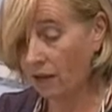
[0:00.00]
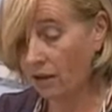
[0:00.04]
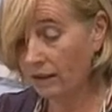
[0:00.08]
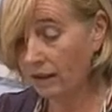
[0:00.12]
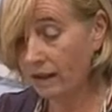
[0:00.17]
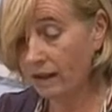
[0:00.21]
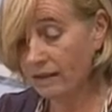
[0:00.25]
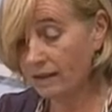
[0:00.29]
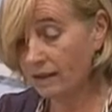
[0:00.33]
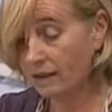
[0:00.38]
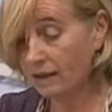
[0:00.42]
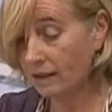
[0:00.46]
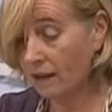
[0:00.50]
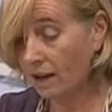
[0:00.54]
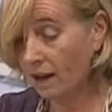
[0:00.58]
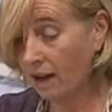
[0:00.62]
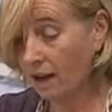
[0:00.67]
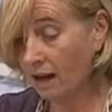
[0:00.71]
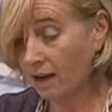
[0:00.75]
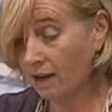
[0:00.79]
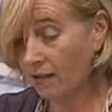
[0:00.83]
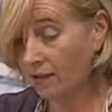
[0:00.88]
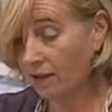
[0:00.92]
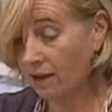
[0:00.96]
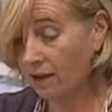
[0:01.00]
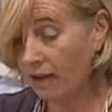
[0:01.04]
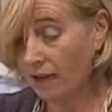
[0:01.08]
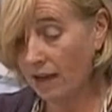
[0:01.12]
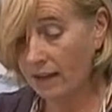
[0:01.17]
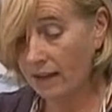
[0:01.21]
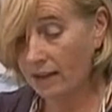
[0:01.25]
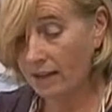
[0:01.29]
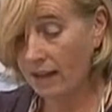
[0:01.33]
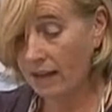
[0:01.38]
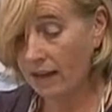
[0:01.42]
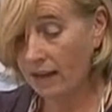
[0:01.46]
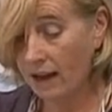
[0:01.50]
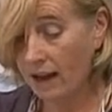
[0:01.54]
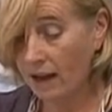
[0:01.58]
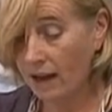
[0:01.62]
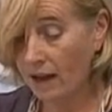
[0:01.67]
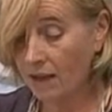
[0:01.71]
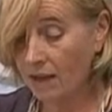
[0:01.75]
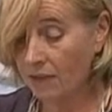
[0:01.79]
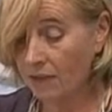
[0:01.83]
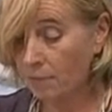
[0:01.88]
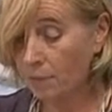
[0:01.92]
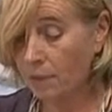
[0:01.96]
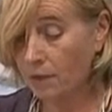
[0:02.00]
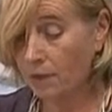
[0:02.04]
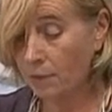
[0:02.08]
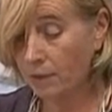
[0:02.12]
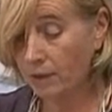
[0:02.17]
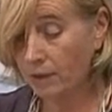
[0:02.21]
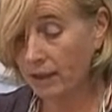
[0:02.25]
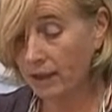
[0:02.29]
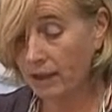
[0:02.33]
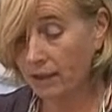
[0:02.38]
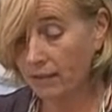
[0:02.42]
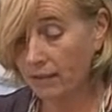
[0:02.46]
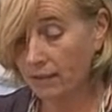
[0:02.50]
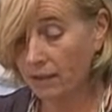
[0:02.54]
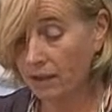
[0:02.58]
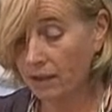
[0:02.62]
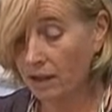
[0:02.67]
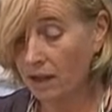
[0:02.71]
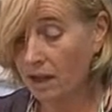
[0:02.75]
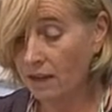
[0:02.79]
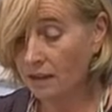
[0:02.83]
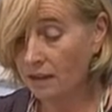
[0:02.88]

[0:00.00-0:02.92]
less than half, than at primary level.